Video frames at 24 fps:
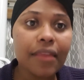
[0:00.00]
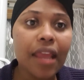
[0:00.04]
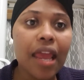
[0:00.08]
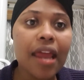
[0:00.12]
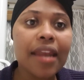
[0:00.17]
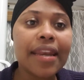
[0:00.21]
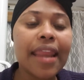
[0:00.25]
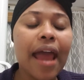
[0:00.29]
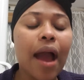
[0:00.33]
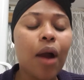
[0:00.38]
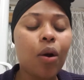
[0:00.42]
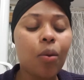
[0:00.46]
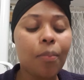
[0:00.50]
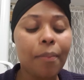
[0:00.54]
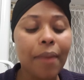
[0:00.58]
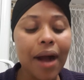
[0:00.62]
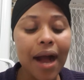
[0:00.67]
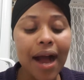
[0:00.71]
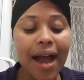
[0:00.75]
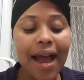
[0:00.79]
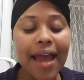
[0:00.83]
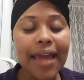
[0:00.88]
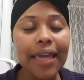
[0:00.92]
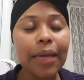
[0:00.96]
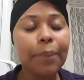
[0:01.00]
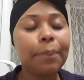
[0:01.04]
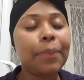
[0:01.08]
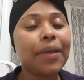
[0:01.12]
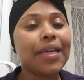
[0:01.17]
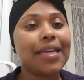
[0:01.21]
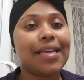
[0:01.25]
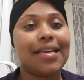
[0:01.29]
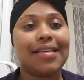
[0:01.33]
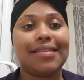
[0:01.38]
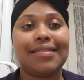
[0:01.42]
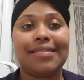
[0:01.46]
Now, my
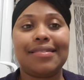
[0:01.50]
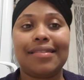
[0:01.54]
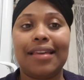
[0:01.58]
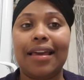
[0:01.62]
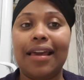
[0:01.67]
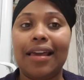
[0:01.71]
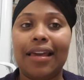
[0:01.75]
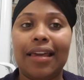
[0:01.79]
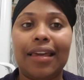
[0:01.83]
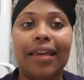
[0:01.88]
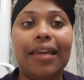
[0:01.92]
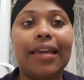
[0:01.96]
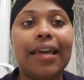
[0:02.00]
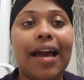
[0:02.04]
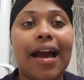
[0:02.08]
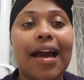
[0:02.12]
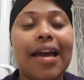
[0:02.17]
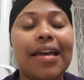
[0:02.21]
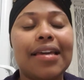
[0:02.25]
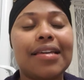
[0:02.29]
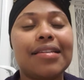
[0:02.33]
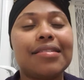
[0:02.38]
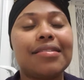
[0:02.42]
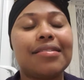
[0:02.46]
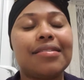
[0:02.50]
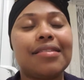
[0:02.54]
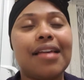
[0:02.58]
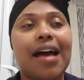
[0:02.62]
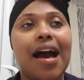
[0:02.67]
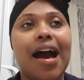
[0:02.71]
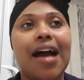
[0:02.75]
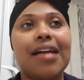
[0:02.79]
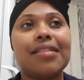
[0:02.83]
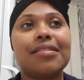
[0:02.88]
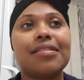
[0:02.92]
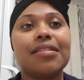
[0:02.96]
biggest thing here is
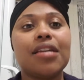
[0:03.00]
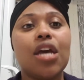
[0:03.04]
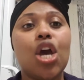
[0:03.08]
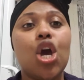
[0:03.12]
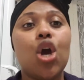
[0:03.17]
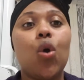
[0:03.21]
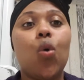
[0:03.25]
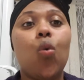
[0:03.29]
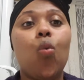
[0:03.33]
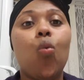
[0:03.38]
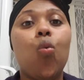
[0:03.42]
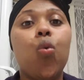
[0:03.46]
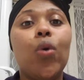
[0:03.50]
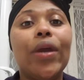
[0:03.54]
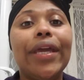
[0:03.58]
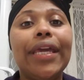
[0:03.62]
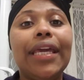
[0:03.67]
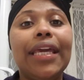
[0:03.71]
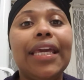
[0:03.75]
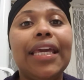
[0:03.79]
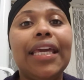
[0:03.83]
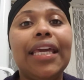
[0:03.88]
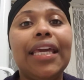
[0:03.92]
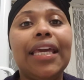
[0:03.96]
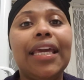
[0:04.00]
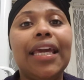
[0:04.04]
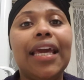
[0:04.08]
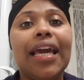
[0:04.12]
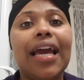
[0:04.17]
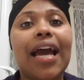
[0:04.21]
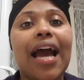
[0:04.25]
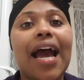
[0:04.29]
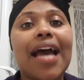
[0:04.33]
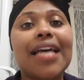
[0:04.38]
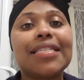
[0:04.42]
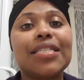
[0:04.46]
that we
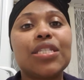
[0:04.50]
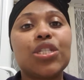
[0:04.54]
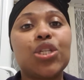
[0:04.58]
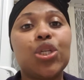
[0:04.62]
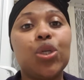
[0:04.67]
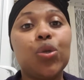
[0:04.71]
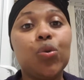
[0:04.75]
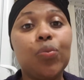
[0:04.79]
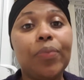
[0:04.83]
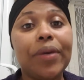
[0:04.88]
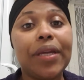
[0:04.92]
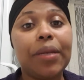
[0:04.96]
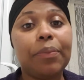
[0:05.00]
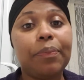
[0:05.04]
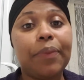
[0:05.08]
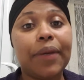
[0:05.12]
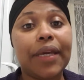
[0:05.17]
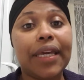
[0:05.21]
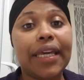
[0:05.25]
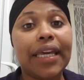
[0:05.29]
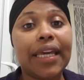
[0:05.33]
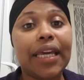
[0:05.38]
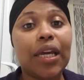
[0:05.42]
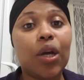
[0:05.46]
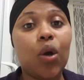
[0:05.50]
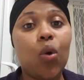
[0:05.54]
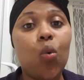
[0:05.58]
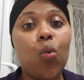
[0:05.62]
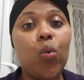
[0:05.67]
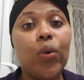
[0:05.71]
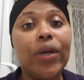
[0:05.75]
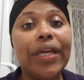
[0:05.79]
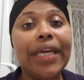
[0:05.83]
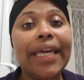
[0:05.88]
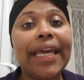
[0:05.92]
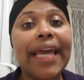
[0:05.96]
as human beings,
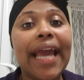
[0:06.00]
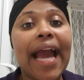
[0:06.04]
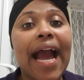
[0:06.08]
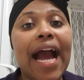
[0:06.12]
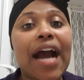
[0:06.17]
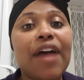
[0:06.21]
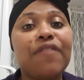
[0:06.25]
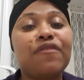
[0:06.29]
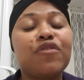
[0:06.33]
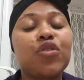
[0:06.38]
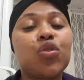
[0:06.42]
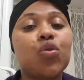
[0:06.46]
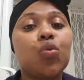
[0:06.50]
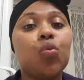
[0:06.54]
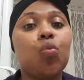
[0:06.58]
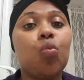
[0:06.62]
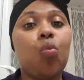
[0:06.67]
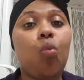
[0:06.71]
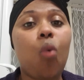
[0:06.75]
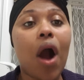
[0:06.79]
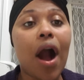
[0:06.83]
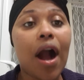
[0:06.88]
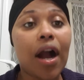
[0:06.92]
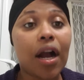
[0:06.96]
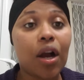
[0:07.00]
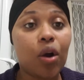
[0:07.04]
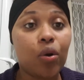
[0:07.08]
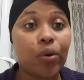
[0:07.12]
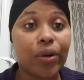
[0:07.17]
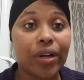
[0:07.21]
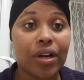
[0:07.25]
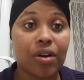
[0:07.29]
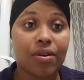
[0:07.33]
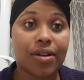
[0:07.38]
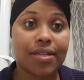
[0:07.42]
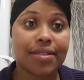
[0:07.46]
we have to work
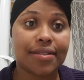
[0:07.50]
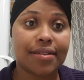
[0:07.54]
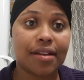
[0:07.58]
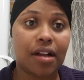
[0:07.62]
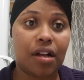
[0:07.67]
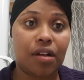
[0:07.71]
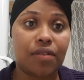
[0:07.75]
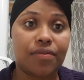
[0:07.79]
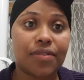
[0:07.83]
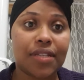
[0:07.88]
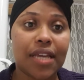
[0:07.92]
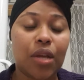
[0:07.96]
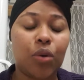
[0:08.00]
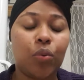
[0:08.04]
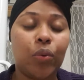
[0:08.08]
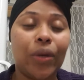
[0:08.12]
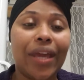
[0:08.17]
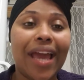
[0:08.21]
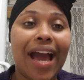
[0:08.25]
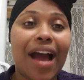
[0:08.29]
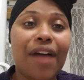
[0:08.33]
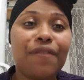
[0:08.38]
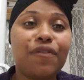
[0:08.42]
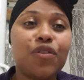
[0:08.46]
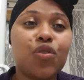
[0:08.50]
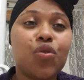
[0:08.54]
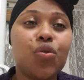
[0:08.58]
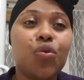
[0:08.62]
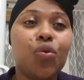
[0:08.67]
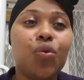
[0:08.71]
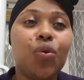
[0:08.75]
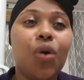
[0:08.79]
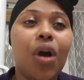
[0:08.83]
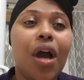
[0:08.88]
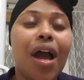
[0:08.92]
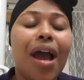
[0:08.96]
on ourselves and we have
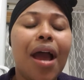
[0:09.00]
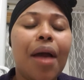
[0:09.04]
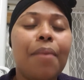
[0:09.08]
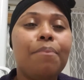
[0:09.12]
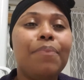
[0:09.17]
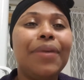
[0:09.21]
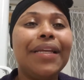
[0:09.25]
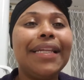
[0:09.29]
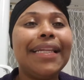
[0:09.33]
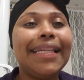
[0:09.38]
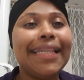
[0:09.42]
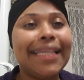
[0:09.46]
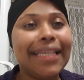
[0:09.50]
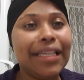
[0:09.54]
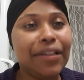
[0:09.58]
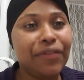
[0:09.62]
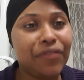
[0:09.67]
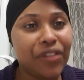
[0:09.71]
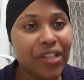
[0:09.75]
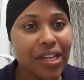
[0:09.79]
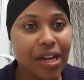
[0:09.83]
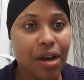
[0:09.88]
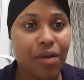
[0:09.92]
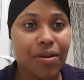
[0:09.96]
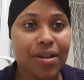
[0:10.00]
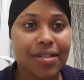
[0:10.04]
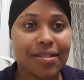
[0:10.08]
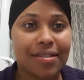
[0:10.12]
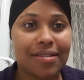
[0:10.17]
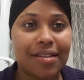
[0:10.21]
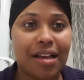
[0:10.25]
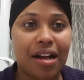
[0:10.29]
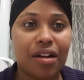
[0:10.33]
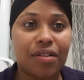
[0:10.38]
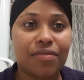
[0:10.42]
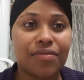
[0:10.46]
to believe in
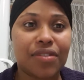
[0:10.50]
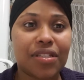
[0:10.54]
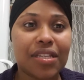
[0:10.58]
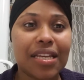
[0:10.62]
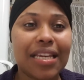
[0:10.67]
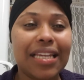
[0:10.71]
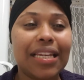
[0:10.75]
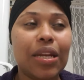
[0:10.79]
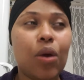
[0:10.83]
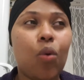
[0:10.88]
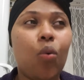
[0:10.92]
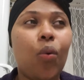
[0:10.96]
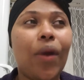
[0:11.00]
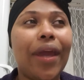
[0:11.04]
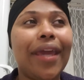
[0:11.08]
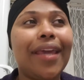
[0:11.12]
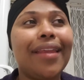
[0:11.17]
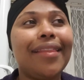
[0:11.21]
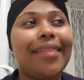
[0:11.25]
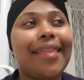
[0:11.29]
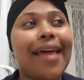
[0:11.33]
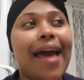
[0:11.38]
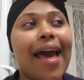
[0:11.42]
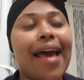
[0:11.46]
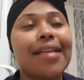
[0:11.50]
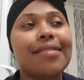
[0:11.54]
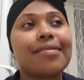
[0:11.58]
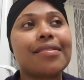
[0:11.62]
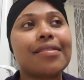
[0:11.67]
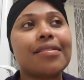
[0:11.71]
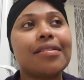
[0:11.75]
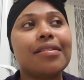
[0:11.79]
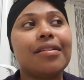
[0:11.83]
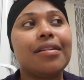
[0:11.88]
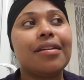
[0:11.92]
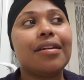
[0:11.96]
ourselves in a way that
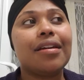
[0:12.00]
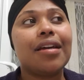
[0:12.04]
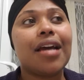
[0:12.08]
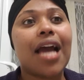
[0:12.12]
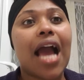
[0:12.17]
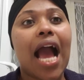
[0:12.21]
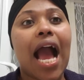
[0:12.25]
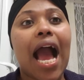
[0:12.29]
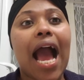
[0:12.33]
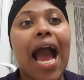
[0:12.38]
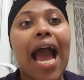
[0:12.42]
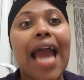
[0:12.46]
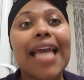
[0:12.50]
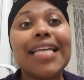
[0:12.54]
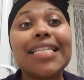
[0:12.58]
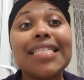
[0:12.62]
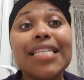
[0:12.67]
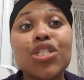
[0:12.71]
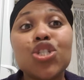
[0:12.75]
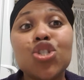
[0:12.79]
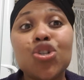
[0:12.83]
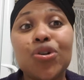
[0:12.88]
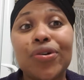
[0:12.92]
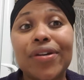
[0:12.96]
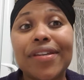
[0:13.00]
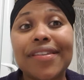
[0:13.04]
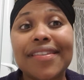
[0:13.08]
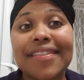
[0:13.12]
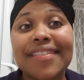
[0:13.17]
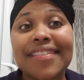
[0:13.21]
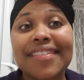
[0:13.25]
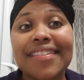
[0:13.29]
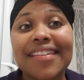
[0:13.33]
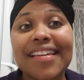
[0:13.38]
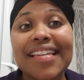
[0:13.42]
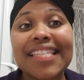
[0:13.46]
it's a
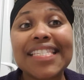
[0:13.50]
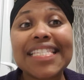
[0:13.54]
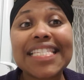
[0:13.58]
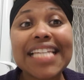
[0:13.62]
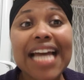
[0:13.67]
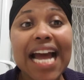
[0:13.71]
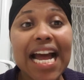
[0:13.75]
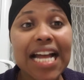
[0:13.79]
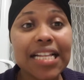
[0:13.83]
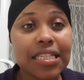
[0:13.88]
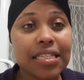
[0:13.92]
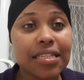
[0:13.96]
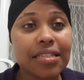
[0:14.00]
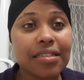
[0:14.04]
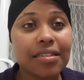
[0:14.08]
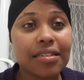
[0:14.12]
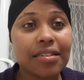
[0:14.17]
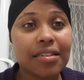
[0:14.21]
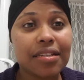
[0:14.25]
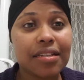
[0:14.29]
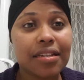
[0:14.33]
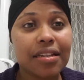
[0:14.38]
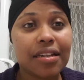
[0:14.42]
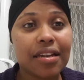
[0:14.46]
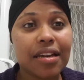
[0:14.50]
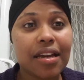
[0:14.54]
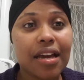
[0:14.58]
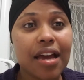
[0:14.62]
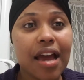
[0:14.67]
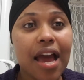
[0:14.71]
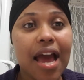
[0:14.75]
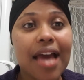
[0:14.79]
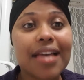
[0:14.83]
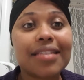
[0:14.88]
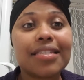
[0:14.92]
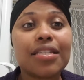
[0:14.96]
choice. It starts
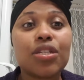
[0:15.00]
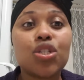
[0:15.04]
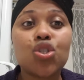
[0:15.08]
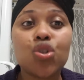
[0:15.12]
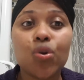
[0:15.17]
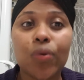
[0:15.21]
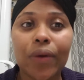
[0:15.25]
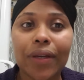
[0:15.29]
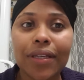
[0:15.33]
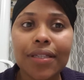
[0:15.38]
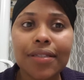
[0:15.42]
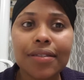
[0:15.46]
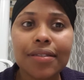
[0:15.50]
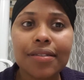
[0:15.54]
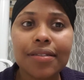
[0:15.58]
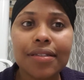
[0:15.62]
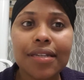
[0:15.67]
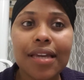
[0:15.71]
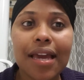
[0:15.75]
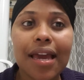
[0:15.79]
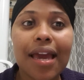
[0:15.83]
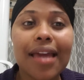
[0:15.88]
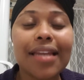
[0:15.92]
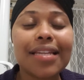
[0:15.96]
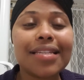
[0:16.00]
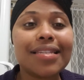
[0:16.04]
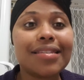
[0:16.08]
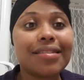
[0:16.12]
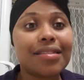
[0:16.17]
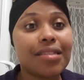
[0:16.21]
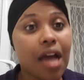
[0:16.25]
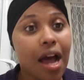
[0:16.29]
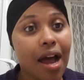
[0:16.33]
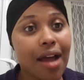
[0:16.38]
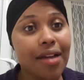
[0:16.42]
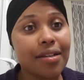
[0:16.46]
as a choice and it
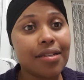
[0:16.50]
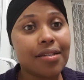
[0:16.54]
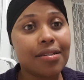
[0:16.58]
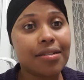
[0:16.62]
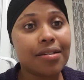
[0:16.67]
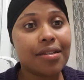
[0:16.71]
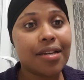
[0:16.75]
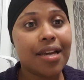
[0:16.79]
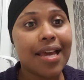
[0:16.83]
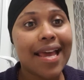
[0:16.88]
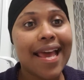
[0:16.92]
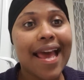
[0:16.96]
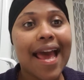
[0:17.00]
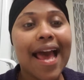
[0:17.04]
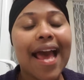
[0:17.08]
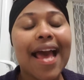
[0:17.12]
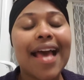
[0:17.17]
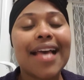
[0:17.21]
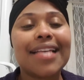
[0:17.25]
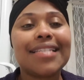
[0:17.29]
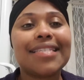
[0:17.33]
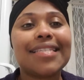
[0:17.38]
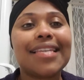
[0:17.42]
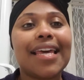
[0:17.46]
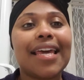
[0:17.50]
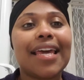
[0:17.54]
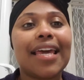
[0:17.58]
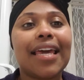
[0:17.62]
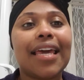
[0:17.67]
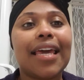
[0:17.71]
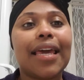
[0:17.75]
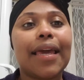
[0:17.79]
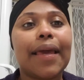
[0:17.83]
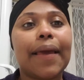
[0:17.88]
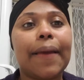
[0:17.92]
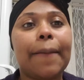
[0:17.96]
starts as
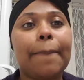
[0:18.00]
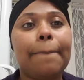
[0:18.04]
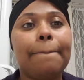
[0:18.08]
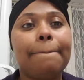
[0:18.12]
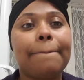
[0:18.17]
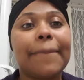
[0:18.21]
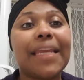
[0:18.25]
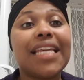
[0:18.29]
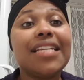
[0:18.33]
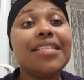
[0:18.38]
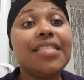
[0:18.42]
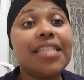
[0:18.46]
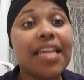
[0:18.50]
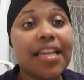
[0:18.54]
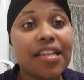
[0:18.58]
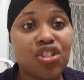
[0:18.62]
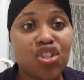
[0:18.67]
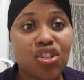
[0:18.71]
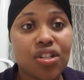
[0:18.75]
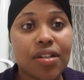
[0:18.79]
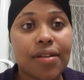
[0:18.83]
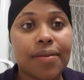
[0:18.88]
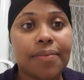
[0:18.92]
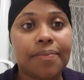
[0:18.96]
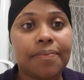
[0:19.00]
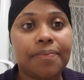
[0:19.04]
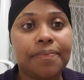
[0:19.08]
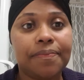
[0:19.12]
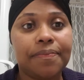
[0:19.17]
a intention.